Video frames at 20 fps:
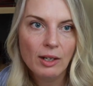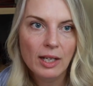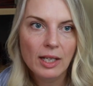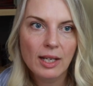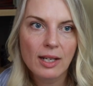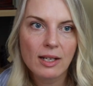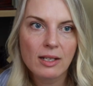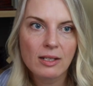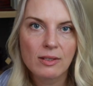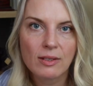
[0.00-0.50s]
I
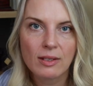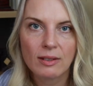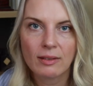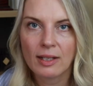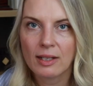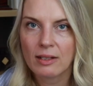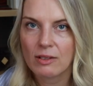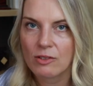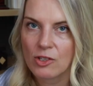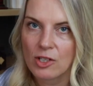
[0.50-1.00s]
guess, in
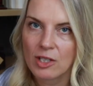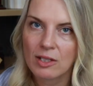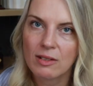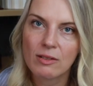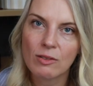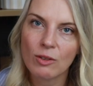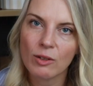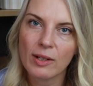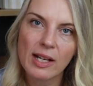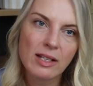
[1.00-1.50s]
that
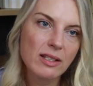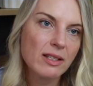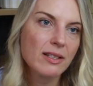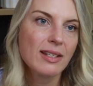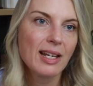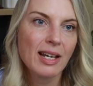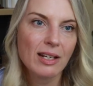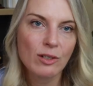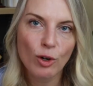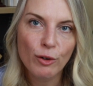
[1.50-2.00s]
she's not as
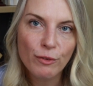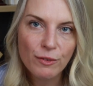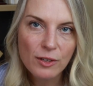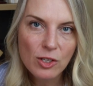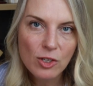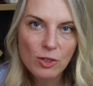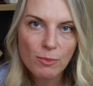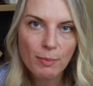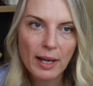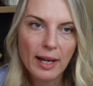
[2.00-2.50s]

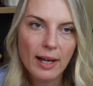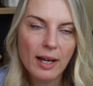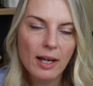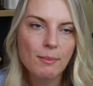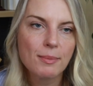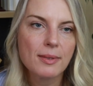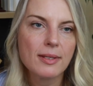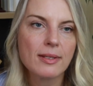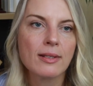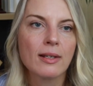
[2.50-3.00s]
standoffish,
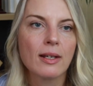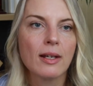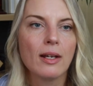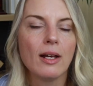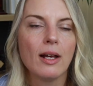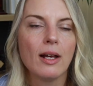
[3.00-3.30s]
perhaps,